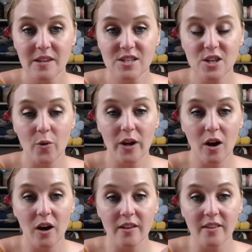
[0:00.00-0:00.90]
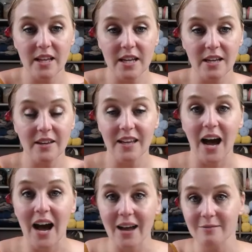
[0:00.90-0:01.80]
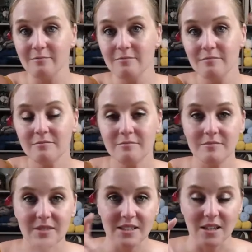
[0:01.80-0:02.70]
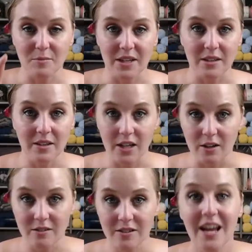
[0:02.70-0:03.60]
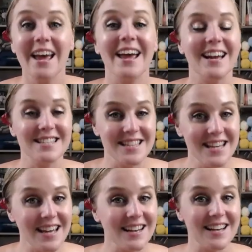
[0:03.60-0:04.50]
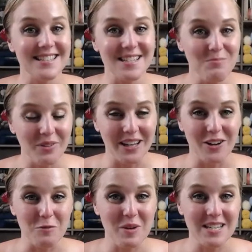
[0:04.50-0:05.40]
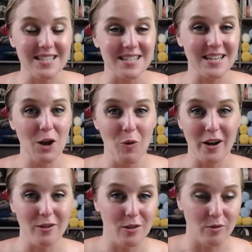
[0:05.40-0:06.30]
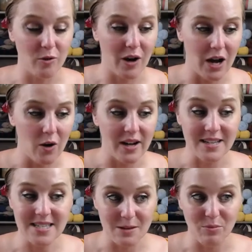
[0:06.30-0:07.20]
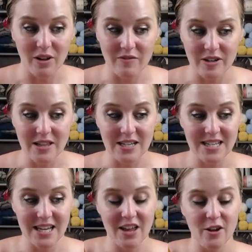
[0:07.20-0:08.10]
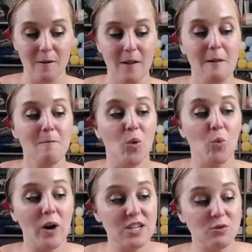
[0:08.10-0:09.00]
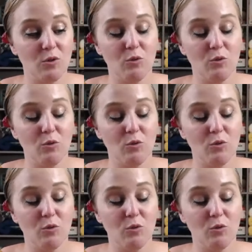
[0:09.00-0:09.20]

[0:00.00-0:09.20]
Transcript: sewing on the, the eye. It's going to be here. And then assembling all the pieces. I walk you through how I assemble everything together, what